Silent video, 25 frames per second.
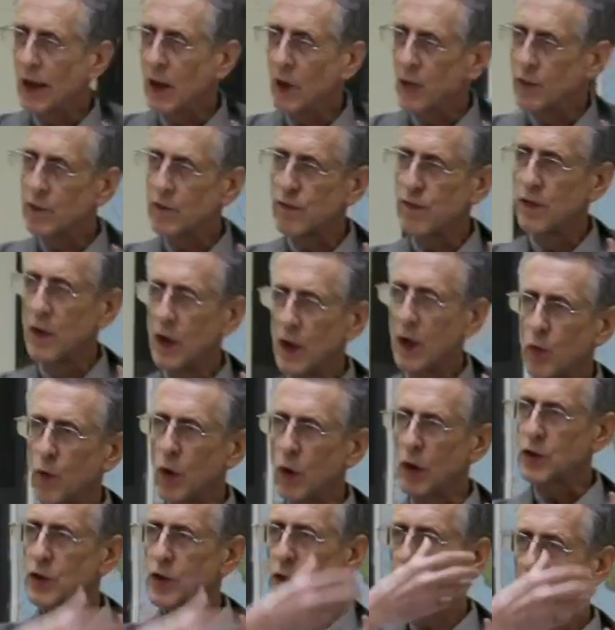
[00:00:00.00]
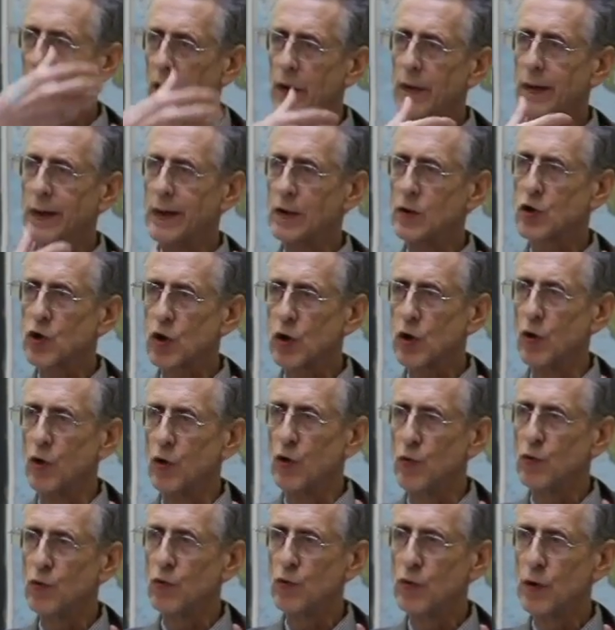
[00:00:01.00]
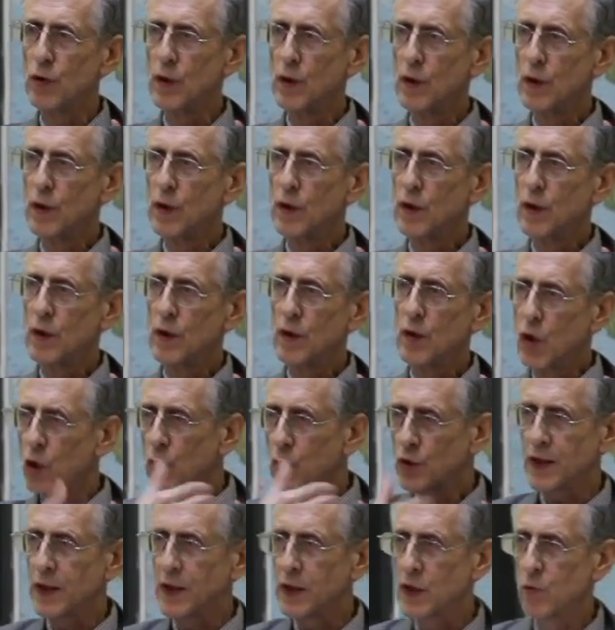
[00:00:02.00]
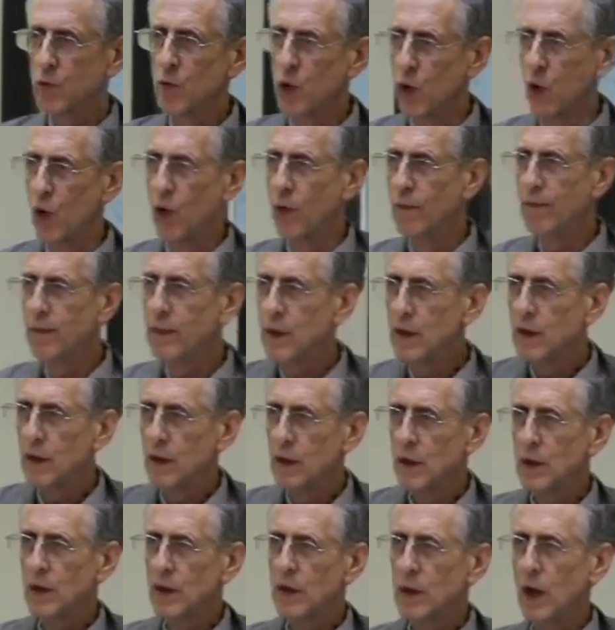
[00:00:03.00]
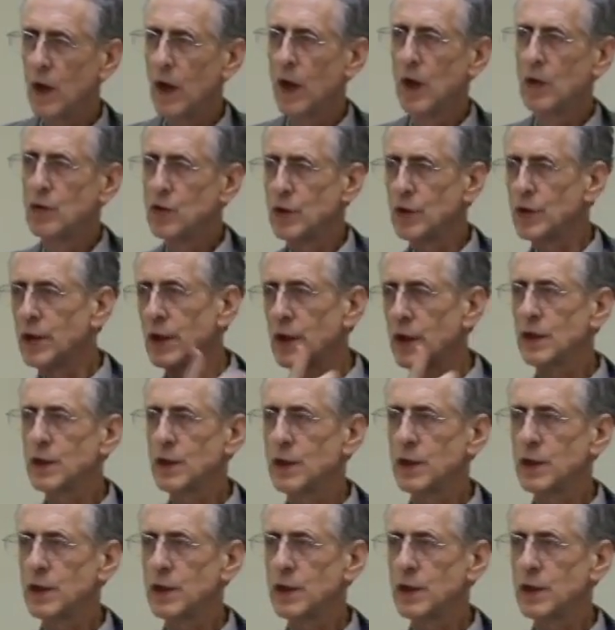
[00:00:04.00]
itself was going to cause it to warm 800